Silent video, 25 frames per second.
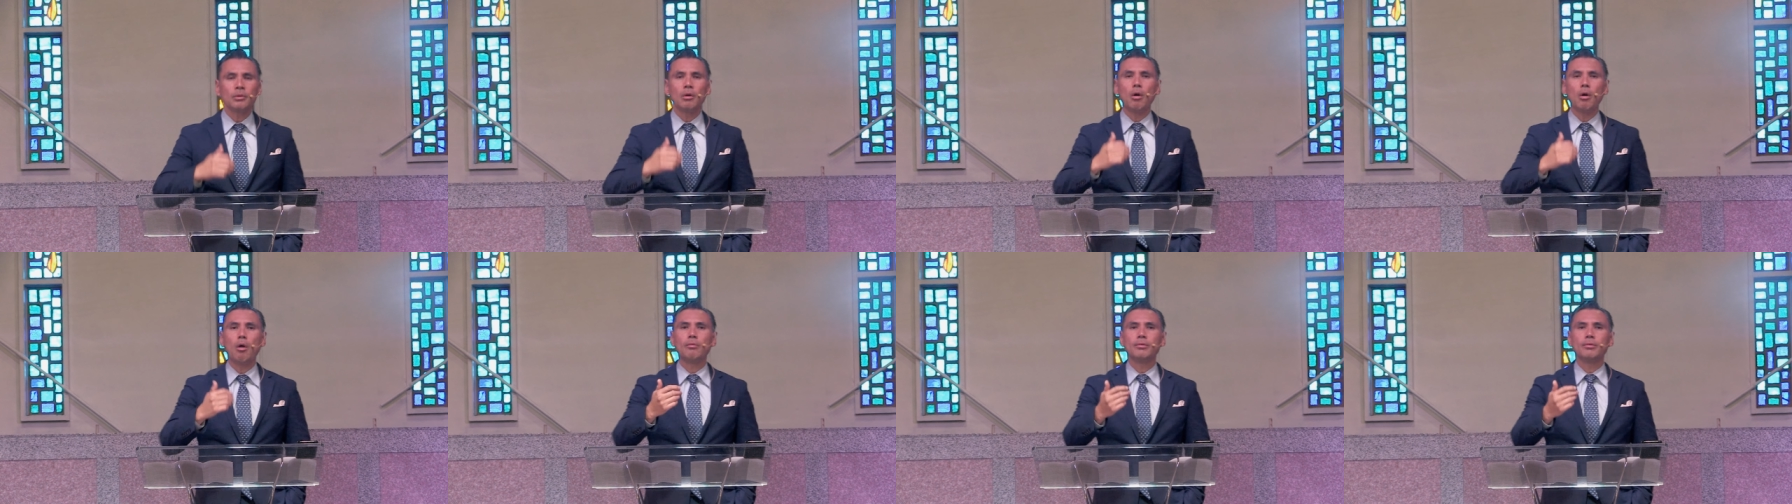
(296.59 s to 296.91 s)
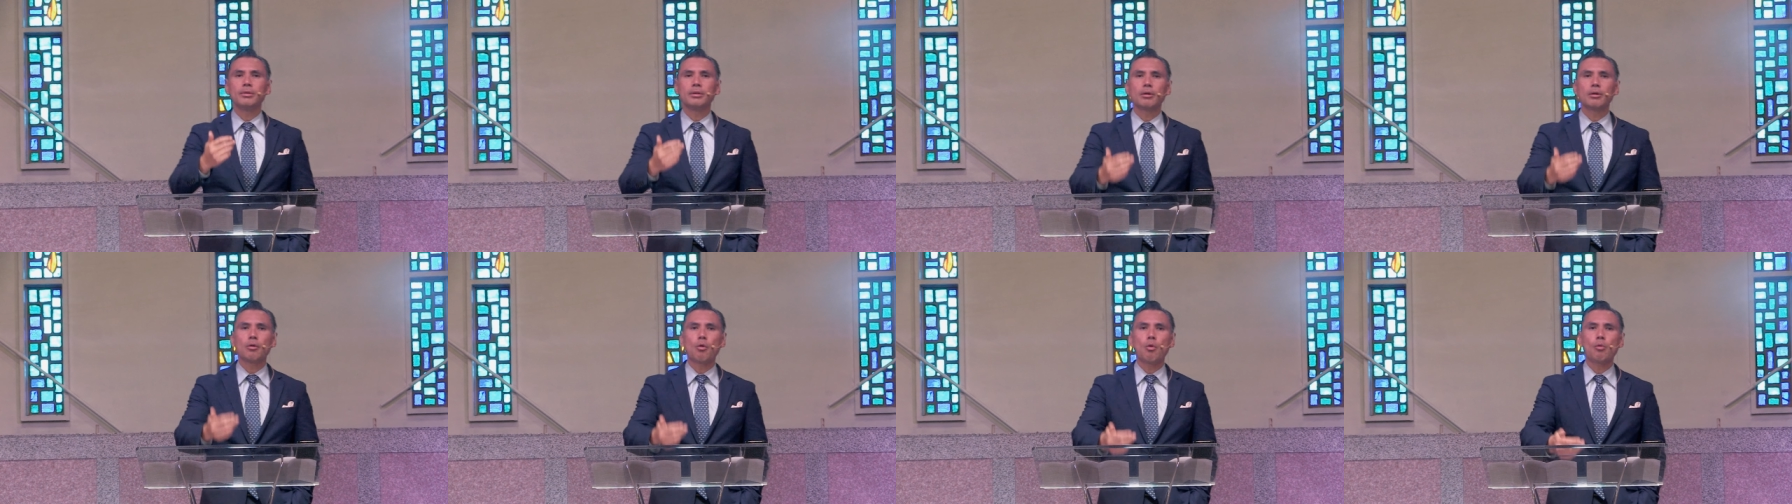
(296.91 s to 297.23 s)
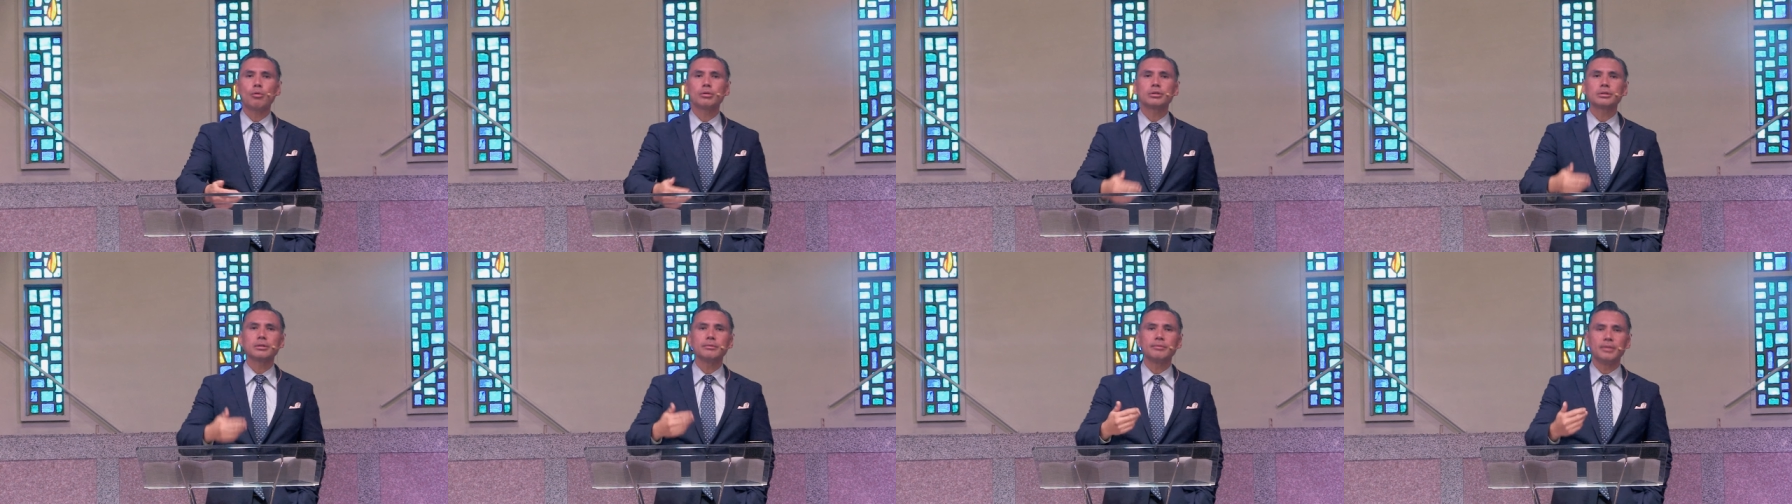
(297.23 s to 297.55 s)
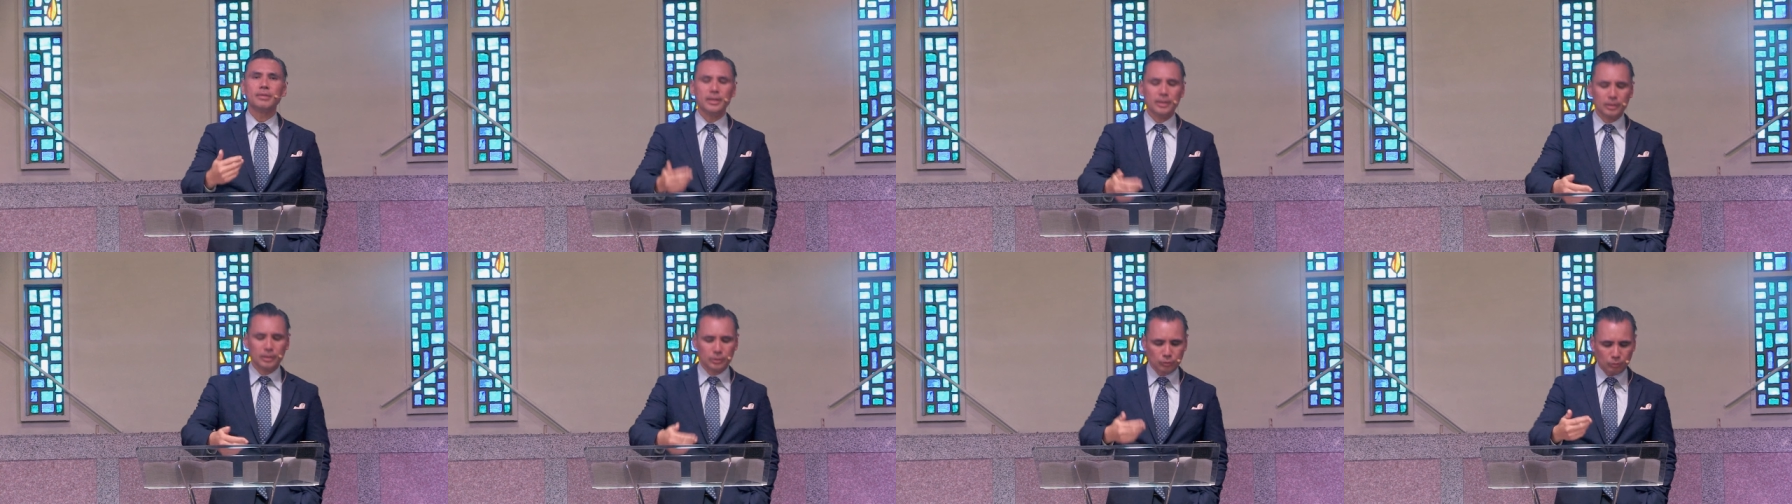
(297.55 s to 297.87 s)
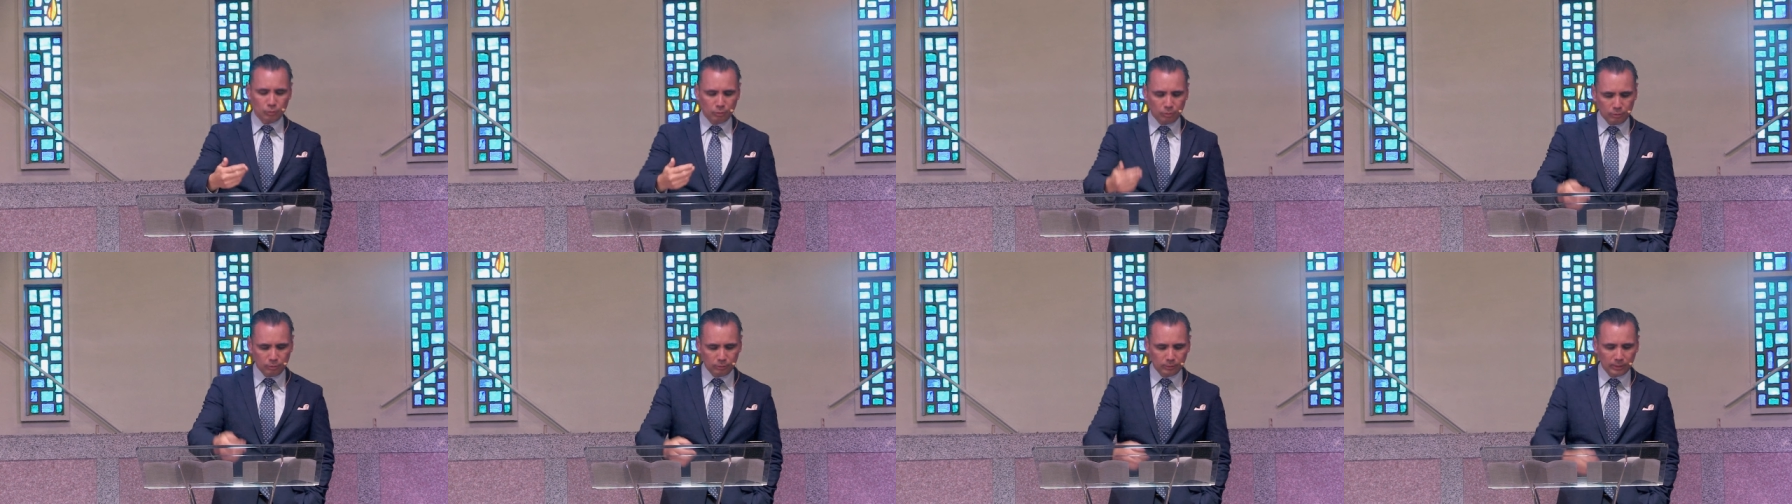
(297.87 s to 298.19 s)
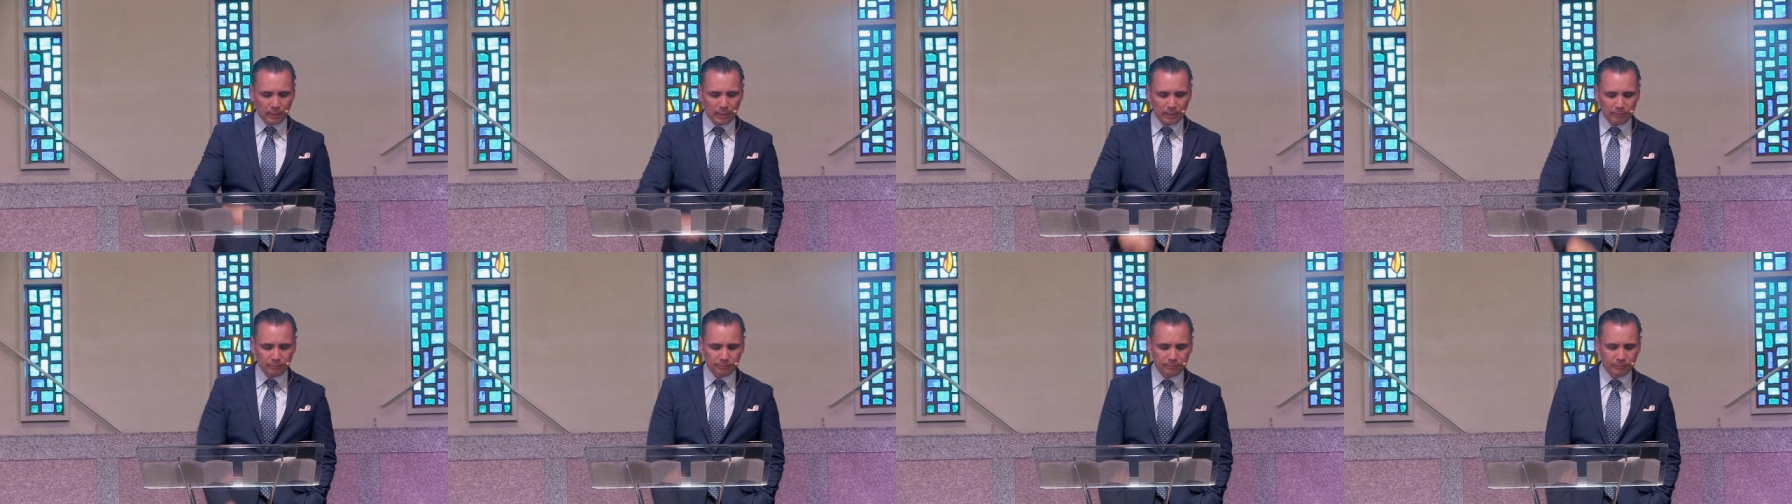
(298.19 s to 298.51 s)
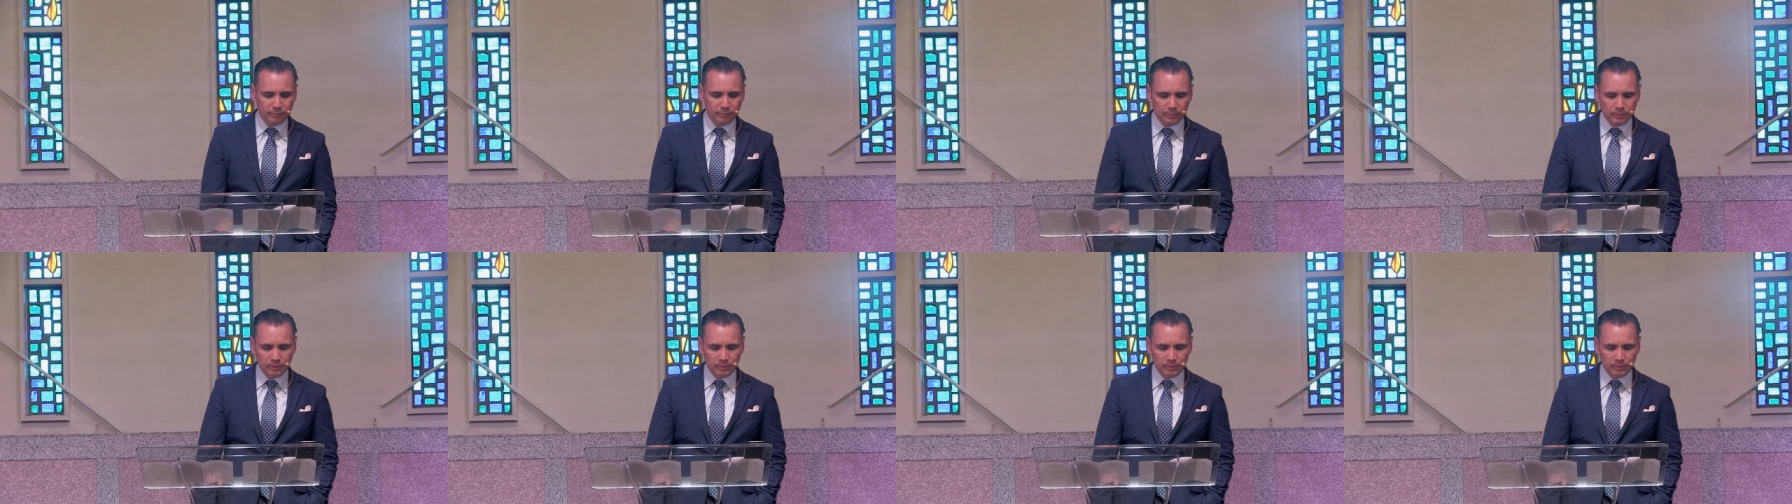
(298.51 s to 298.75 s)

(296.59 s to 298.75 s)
over the course of his or her life.